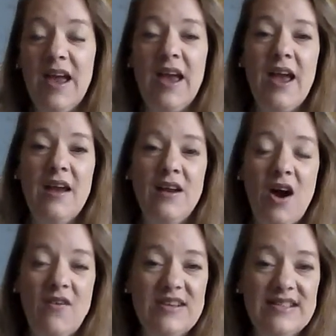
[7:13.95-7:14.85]
and
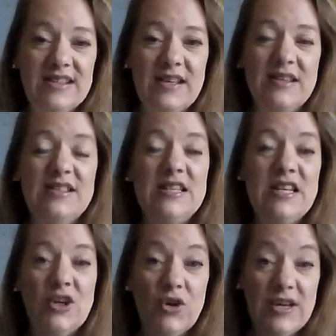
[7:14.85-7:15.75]
obviously the
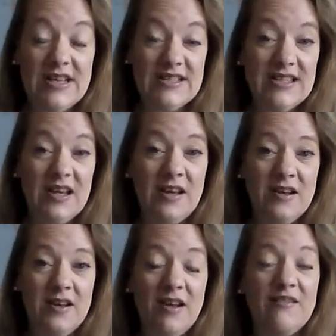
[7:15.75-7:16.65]
decrease
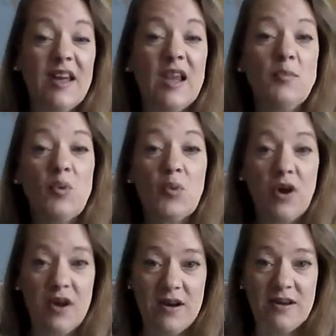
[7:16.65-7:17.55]
in available
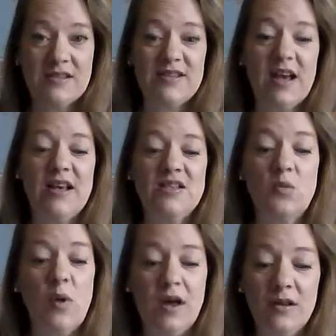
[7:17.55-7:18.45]
products as
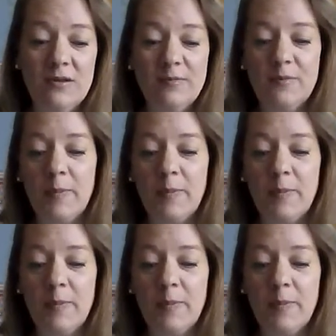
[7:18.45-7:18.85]
well.